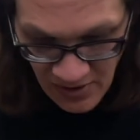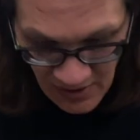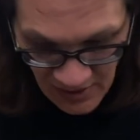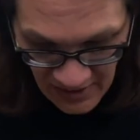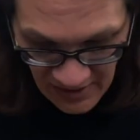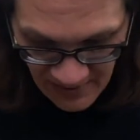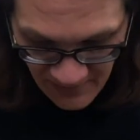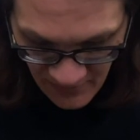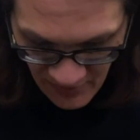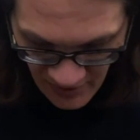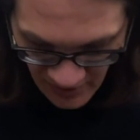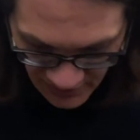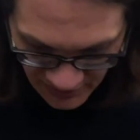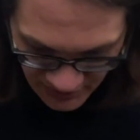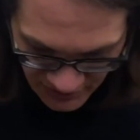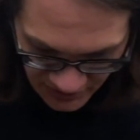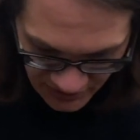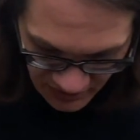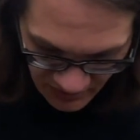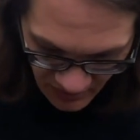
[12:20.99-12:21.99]
I'm really
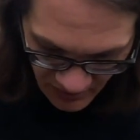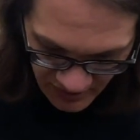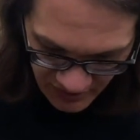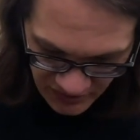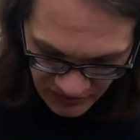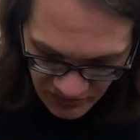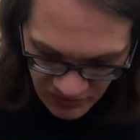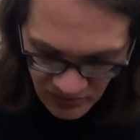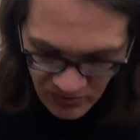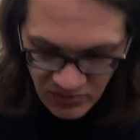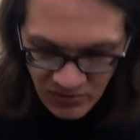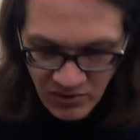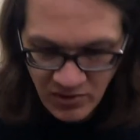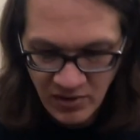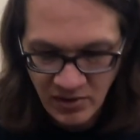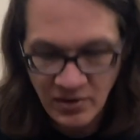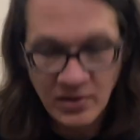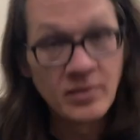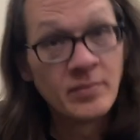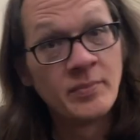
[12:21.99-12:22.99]
just going to
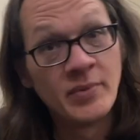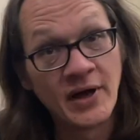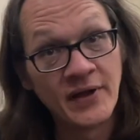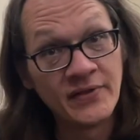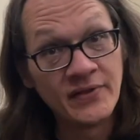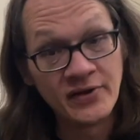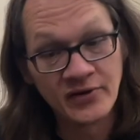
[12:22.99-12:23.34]
bend